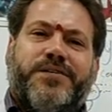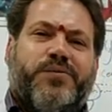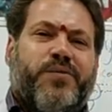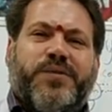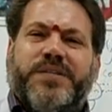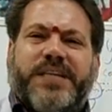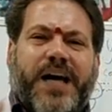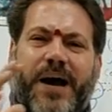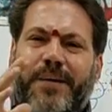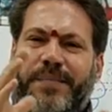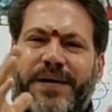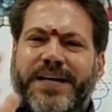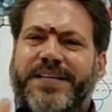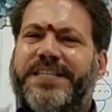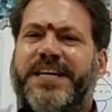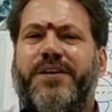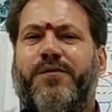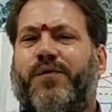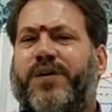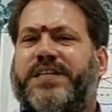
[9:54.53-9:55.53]
So it's
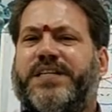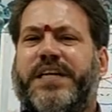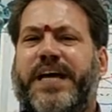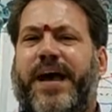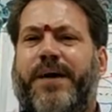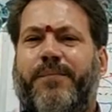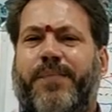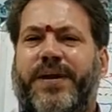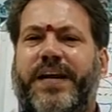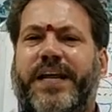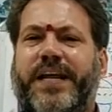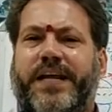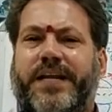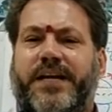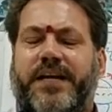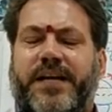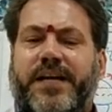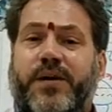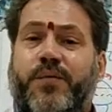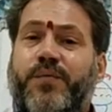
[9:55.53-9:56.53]
amazing what's
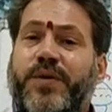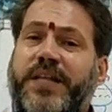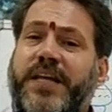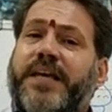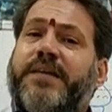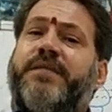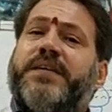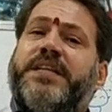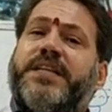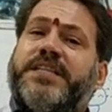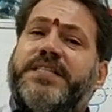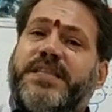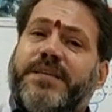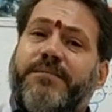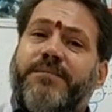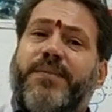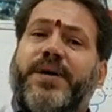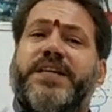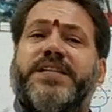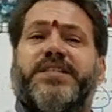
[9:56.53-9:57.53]
happening with even the
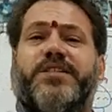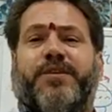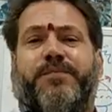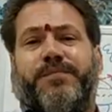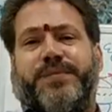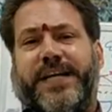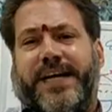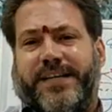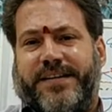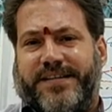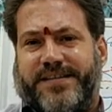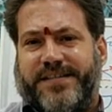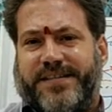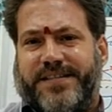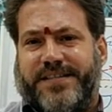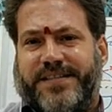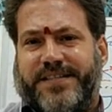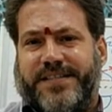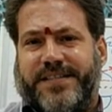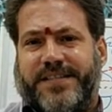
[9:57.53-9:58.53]
simplest of
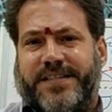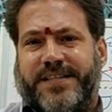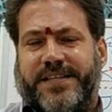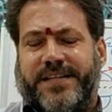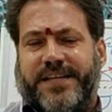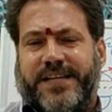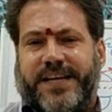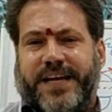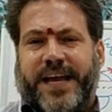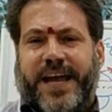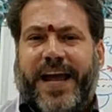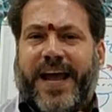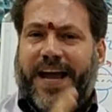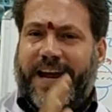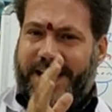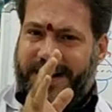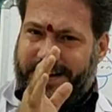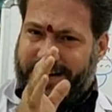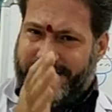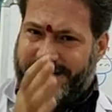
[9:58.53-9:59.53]
practices.
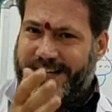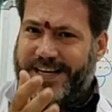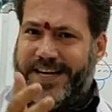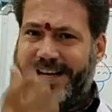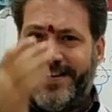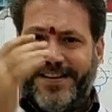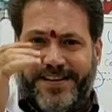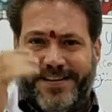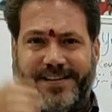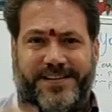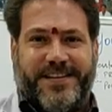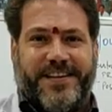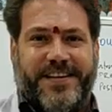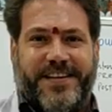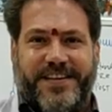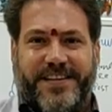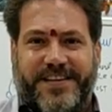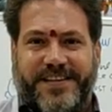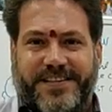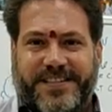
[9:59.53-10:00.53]
And
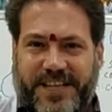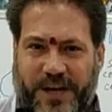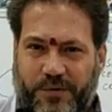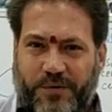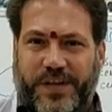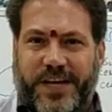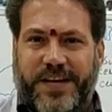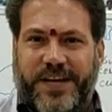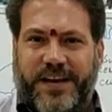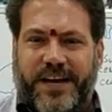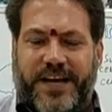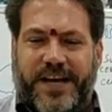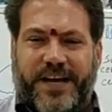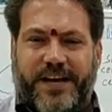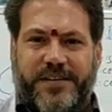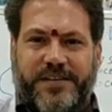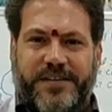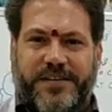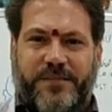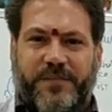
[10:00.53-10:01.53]
in South
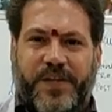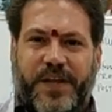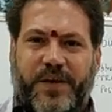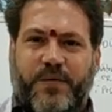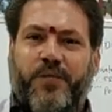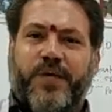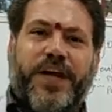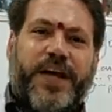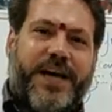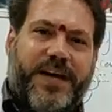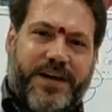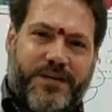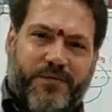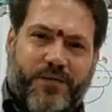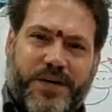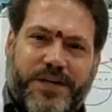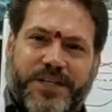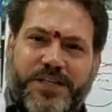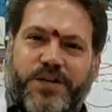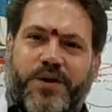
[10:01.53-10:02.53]
India, we
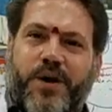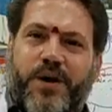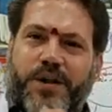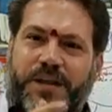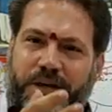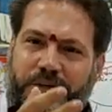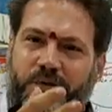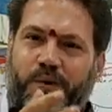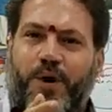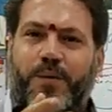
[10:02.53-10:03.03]
have what is called the